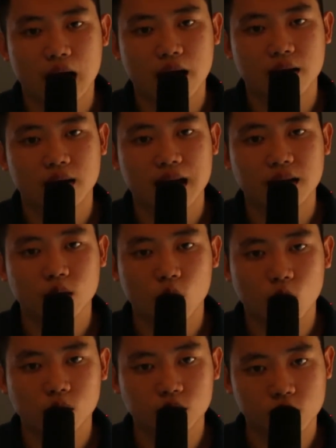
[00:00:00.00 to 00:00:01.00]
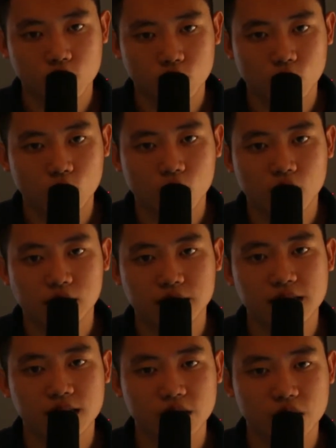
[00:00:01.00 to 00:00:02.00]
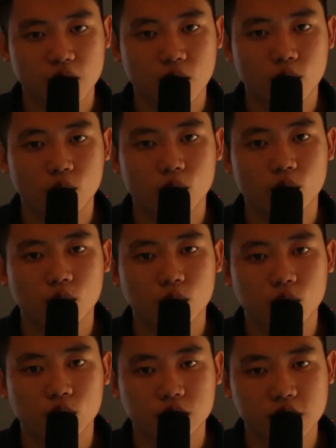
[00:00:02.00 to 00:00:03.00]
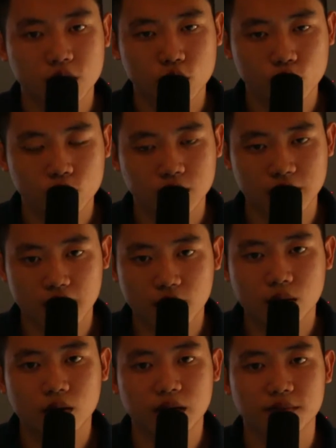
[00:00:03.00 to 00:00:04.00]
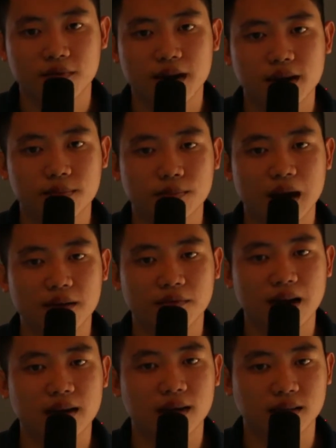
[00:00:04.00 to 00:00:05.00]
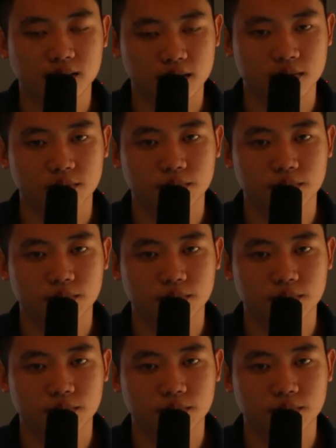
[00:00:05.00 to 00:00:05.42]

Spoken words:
and lethal to tissue cell invaded by virus.